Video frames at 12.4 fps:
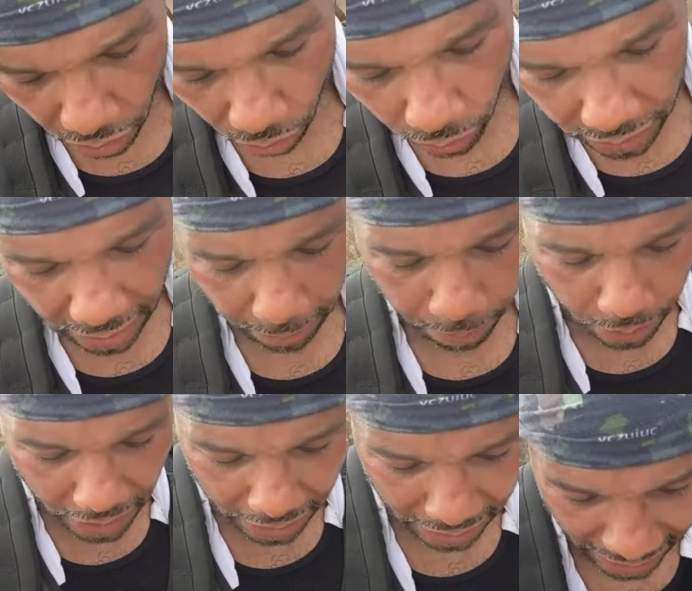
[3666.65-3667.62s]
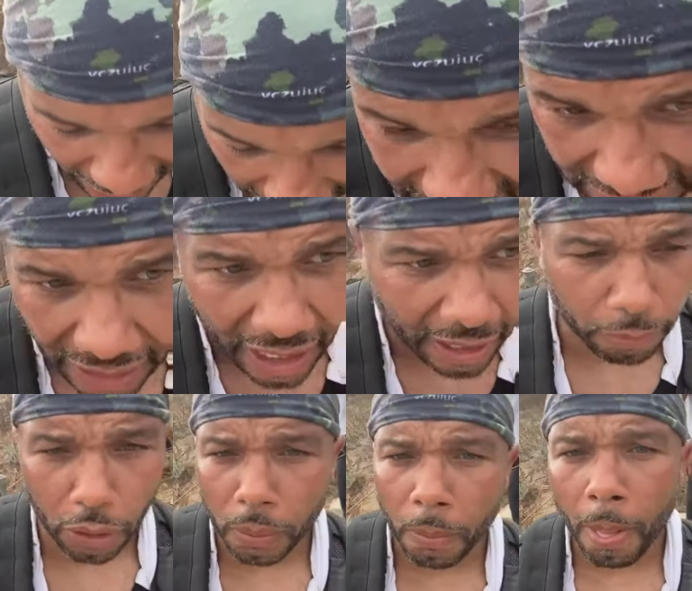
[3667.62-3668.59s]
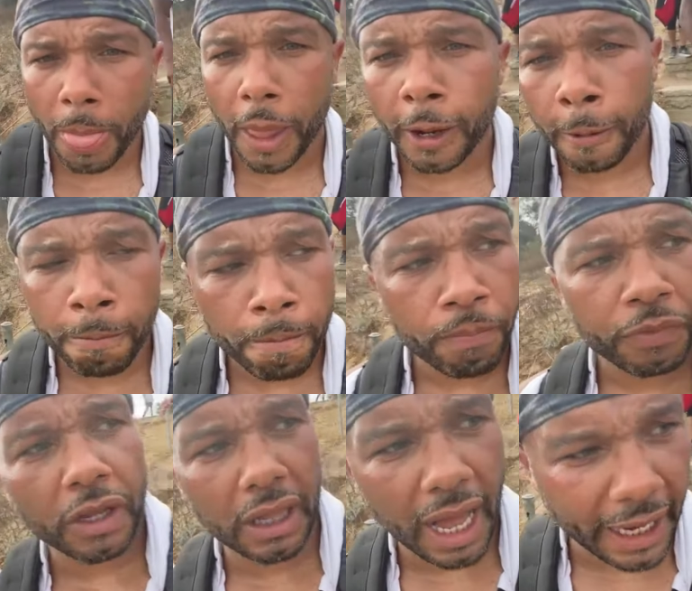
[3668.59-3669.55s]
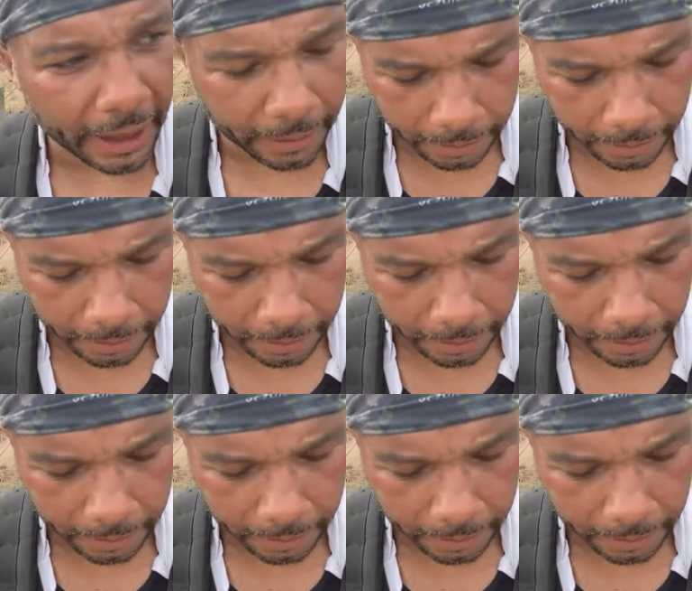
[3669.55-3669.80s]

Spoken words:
was completely asinine, bro. Like,